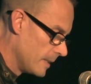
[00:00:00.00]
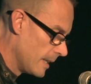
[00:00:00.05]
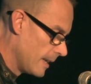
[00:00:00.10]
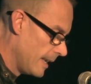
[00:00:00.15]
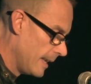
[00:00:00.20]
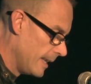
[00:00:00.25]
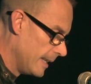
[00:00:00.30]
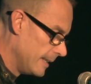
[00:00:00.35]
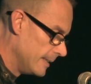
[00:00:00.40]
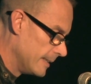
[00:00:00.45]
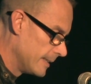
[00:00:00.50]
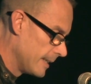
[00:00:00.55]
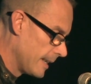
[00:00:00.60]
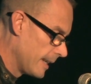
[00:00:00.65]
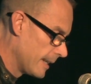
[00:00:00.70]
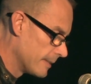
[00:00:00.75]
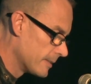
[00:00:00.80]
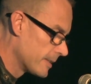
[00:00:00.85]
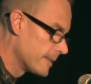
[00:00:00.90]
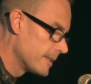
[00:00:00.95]
And
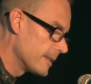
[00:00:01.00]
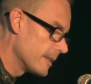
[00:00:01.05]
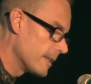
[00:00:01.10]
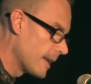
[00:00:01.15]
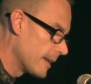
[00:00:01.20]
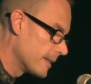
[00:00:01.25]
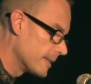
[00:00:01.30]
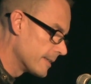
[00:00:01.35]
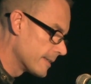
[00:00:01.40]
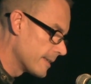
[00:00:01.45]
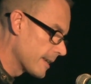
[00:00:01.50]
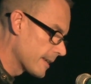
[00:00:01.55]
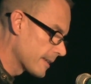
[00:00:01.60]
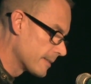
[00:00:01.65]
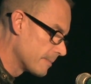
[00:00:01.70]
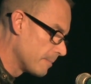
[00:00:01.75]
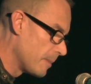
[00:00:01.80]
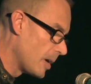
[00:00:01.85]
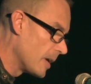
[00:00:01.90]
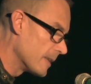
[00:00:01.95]
it still had a
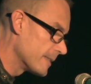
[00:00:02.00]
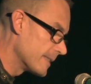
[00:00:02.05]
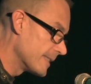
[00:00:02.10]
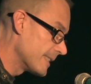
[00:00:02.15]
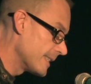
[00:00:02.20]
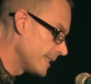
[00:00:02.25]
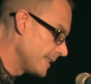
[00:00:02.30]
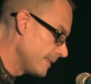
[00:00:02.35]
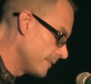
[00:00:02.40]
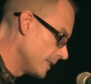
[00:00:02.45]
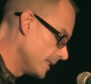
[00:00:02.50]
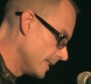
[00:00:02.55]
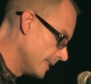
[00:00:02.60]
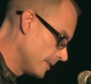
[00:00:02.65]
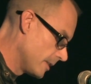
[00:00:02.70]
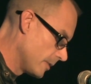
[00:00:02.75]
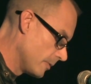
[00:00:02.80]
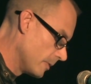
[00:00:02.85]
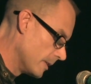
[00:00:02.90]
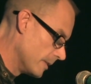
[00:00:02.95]
sex
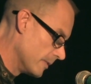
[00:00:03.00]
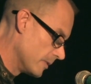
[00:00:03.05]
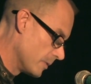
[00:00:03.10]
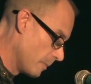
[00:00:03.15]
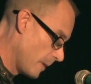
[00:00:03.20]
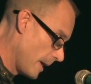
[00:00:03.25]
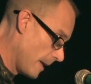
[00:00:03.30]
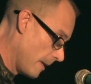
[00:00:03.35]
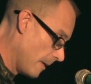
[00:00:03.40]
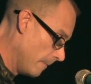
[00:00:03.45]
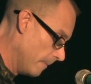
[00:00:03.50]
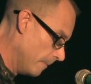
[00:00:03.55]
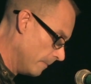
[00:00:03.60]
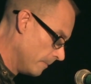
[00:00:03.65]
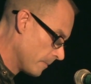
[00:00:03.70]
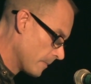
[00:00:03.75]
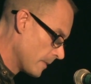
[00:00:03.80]
positivity to it as well.